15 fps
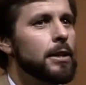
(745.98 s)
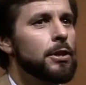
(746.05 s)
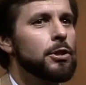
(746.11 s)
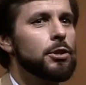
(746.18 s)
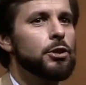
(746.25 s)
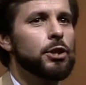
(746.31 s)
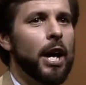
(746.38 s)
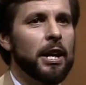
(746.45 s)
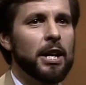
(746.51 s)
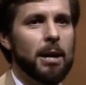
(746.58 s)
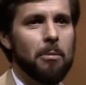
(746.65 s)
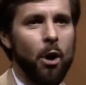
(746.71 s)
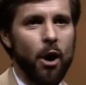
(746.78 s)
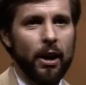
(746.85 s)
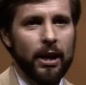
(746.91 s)
Sunday
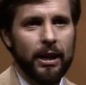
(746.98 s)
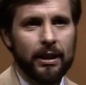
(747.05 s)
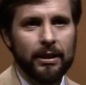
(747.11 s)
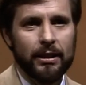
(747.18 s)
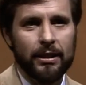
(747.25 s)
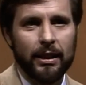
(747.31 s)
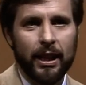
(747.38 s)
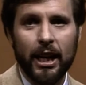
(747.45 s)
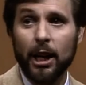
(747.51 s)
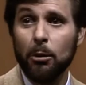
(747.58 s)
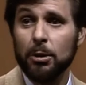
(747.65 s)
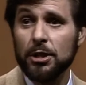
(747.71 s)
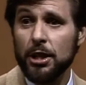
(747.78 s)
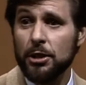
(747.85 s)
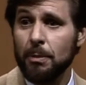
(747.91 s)
morning, here
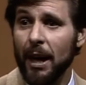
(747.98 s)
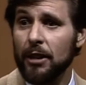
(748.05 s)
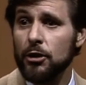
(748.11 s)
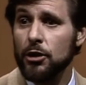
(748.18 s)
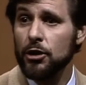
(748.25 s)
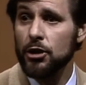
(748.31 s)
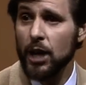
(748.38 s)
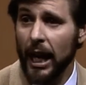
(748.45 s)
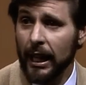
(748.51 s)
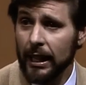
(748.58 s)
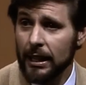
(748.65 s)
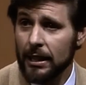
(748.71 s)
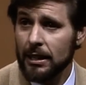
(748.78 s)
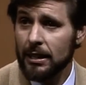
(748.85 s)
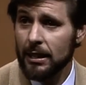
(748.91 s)
was this man.
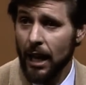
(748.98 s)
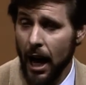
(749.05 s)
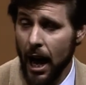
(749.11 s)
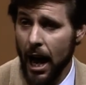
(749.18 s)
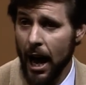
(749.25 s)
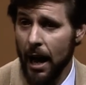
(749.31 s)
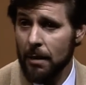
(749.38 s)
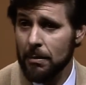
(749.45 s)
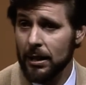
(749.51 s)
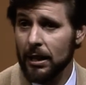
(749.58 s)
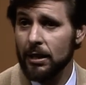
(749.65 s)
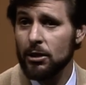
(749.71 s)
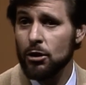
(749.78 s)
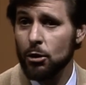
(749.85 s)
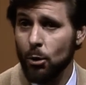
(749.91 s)
Second time
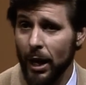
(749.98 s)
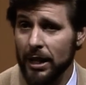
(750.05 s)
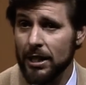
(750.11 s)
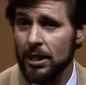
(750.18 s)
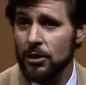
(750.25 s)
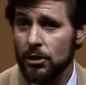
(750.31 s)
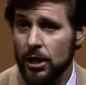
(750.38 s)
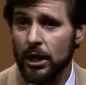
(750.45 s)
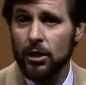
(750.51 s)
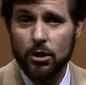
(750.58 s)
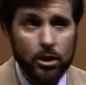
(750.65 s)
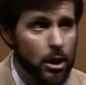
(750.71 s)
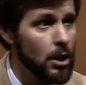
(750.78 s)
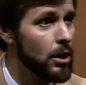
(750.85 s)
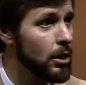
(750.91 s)
in 26
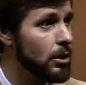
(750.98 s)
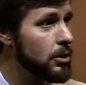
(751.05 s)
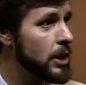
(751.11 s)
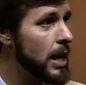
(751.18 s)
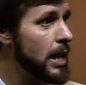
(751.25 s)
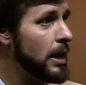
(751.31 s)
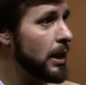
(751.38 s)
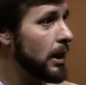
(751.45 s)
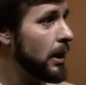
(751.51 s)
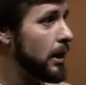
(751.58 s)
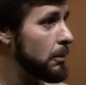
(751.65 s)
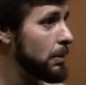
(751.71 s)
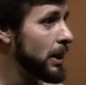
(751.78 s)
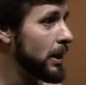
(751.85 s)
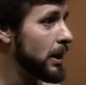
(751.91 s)
years he
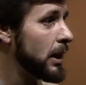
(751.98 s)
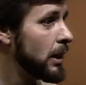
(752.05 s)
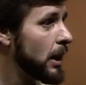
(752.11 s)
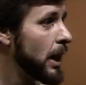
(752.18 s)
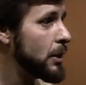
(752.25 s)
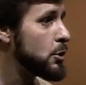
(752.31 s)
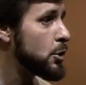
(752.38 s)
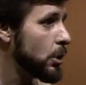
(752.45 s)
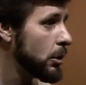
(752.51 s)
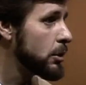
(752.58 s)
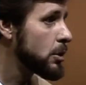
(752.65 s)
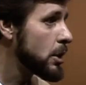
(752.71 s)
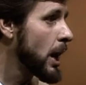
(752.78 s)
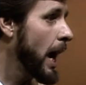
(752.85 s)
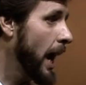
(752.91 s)
had been in a
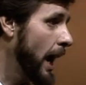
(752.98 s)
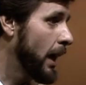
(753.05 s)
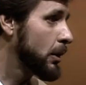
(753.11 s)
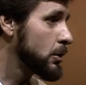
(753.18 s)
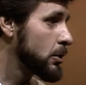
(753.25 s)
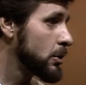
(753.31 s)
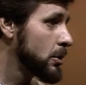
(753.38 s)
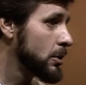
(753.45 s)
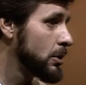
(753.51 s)
church house.